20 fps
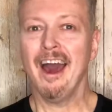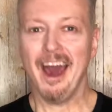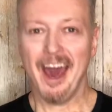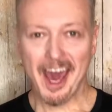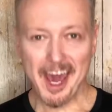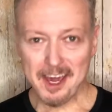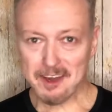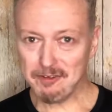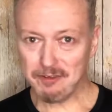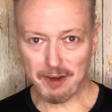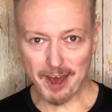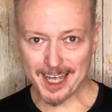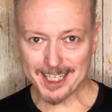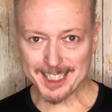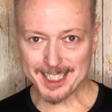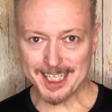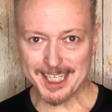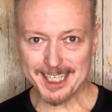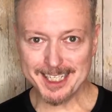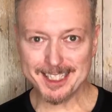Hey
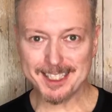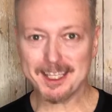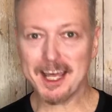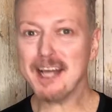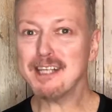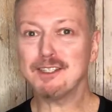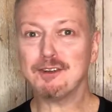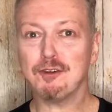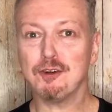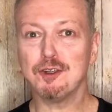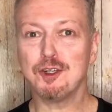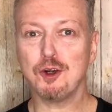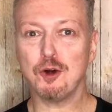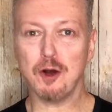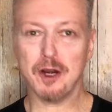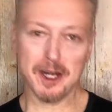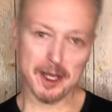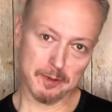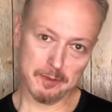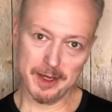Vesties, thanks for
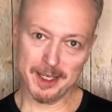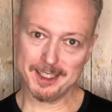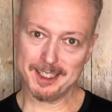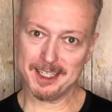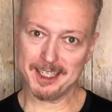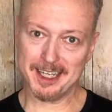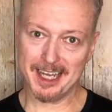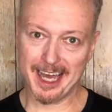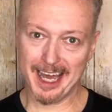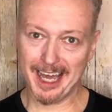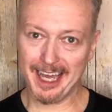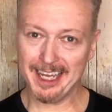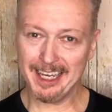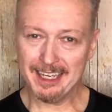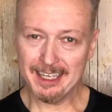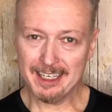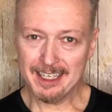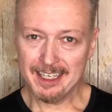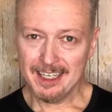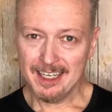joining me today.
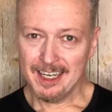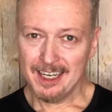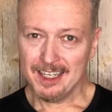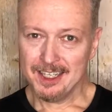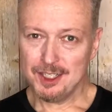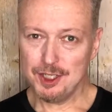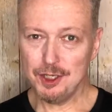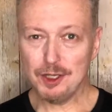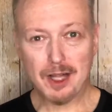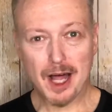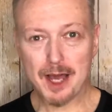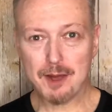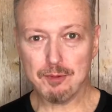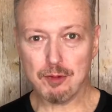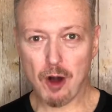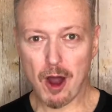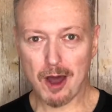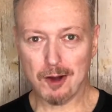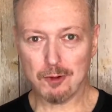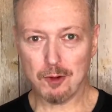Do you like
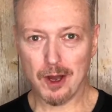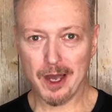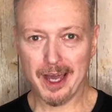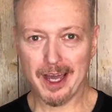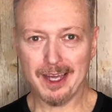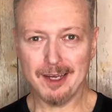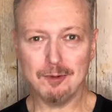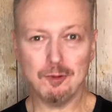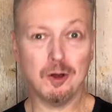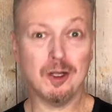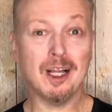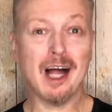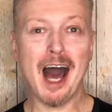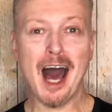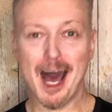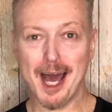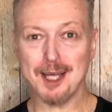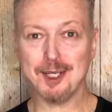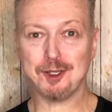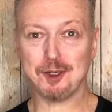Broadway? Well,
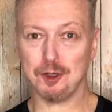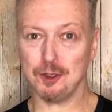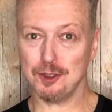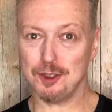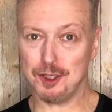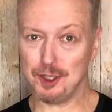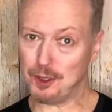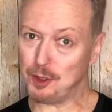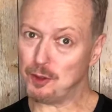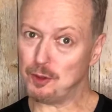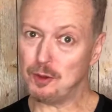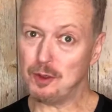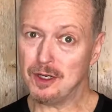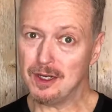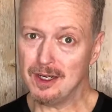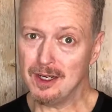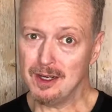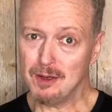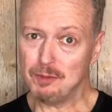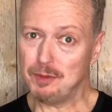I sure do.
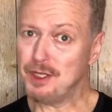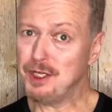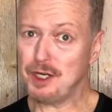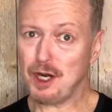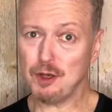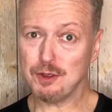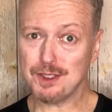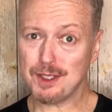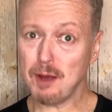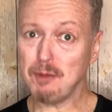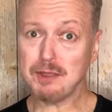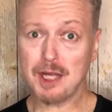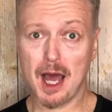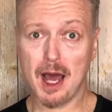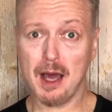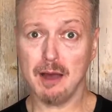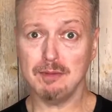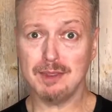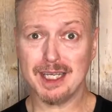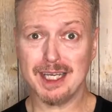But you know,
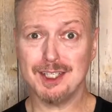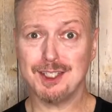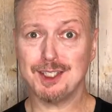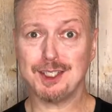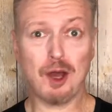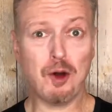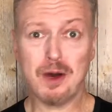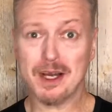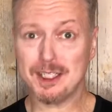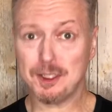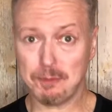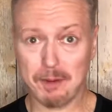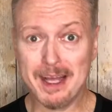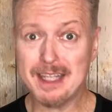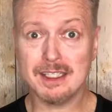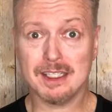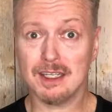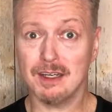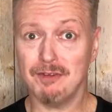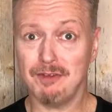sometimes it's so
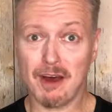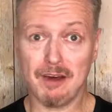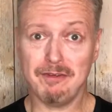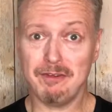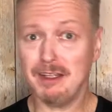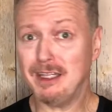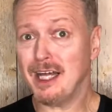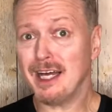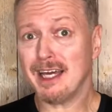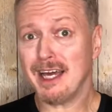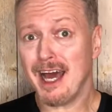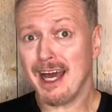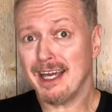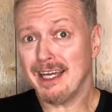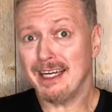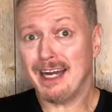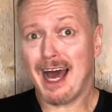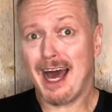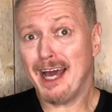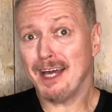expensive, I feel like I
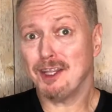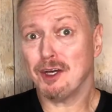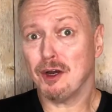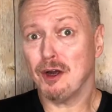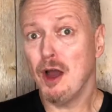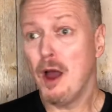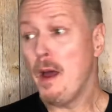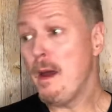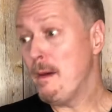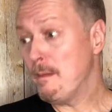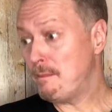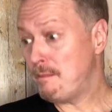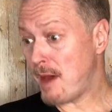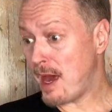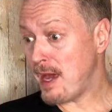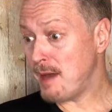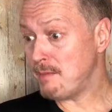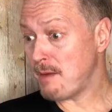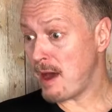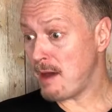can either
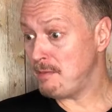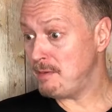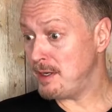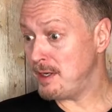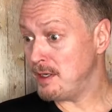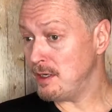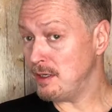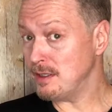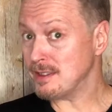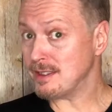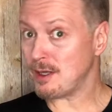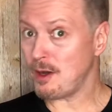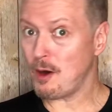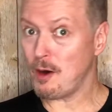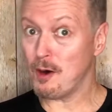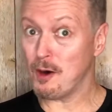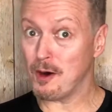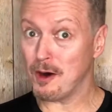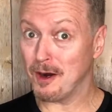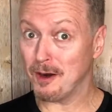pay my bills
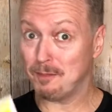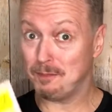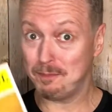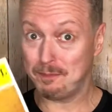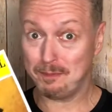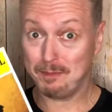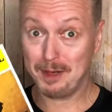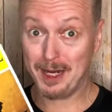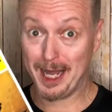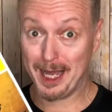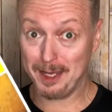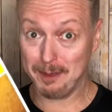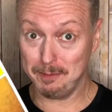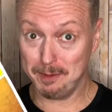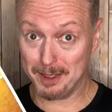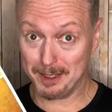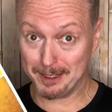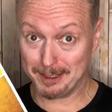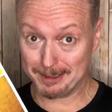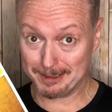or play
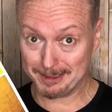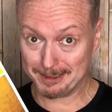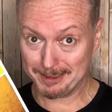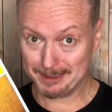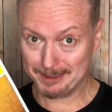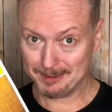Bill.